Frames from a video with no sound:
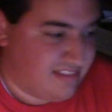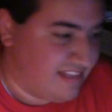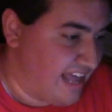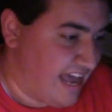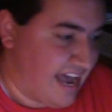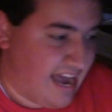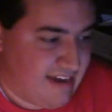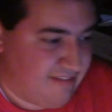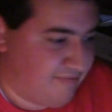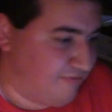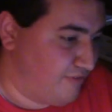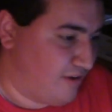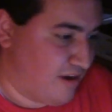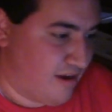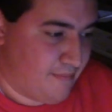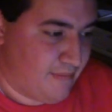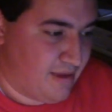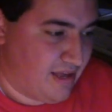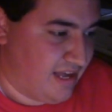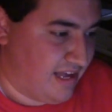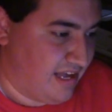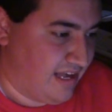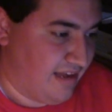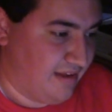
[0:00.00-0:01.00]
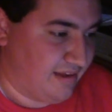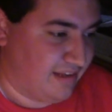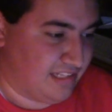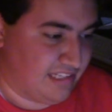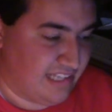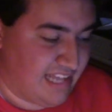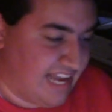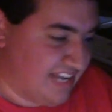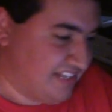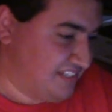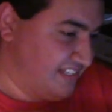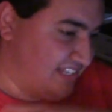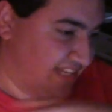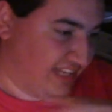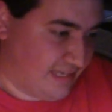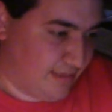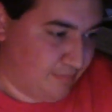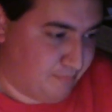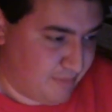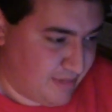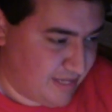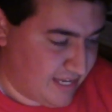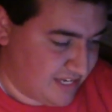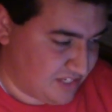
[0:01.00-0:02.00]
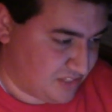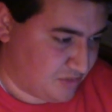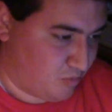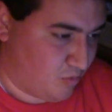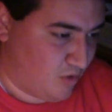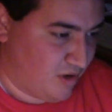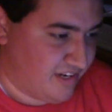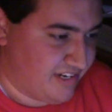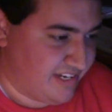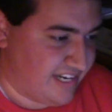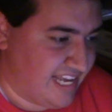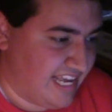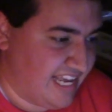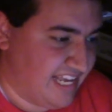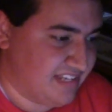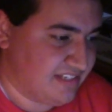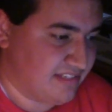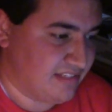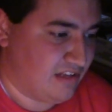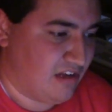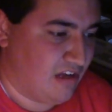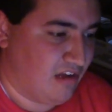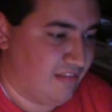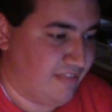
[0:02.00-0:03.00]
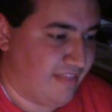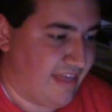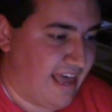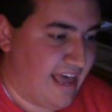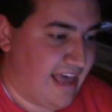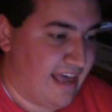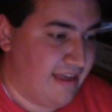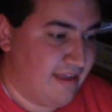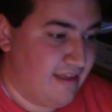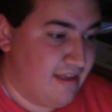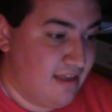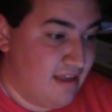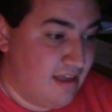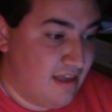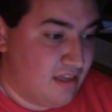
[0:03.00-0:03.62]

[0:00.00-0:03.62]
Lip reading: that from classic PS1 days and all that.